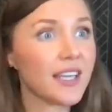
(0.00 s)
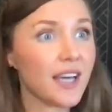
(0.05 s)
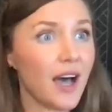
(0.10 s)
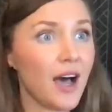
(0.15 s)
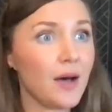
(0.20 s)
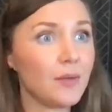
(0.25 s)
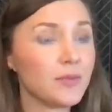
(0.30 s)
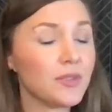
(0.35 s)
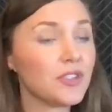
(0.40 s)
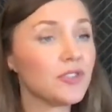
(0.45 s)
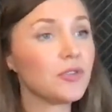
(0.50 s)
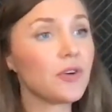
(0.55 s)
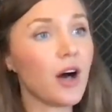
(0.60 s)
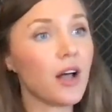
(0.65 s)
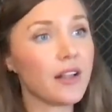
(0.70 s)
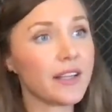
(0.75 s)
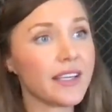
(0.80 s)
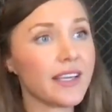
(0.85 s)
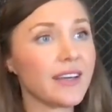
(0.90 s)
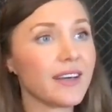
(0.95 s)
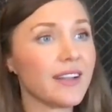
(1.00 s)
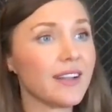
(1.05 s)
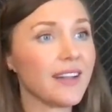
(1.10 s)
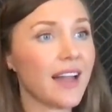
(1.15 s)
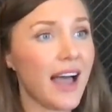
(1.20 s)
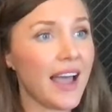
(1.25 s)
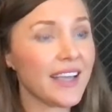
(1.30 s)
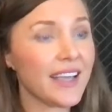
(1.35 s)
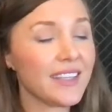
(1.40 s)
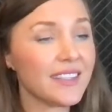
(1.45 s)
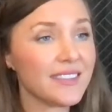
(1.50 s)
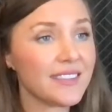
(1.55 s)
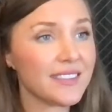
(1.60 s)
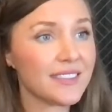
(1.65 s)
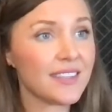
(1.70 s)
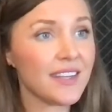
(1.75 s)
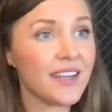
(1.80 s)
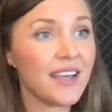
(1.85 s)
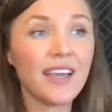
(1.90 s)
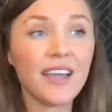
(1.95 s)
comes to calling in
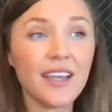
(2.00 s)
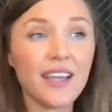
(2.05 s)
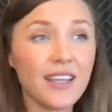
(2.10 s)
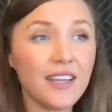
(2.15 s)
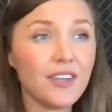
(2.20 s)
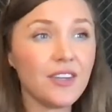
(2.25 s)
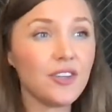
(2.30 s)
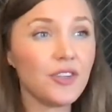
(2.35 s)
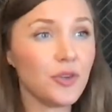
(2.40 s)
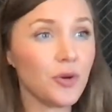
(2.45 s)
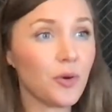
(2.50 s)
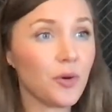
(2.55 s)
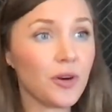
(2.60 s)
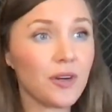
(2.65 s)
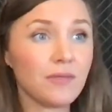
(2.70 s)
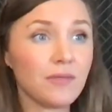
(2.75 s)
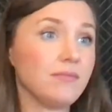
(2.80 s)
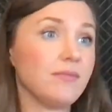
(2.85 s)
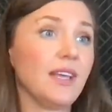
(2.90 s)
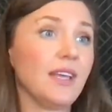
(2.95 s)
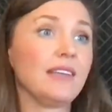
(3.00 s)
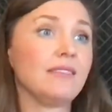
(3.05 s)
clients in your